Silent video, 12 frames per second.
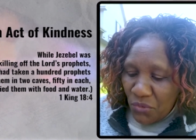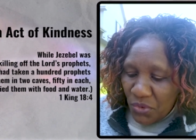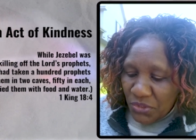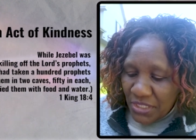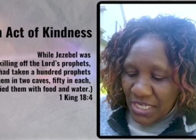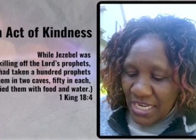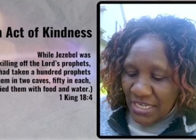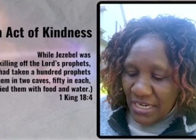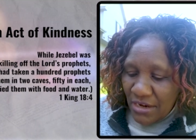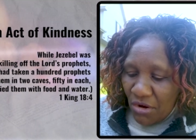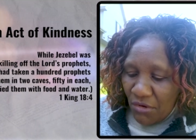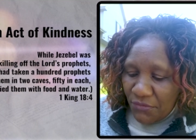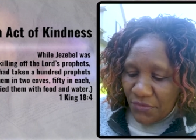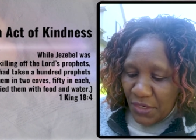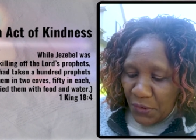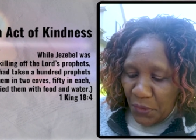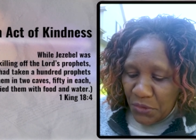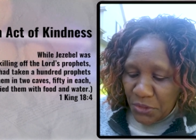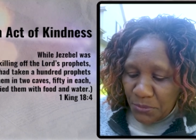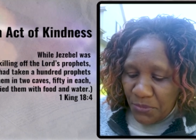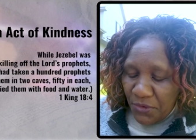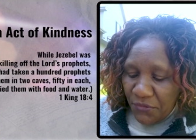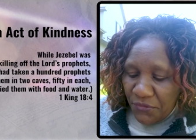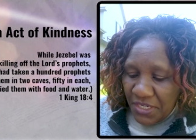was killing of the Lord's
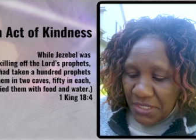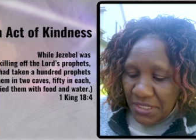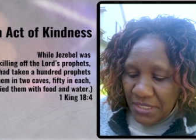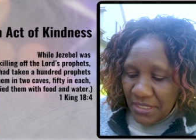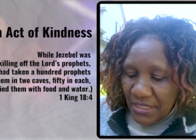prophet,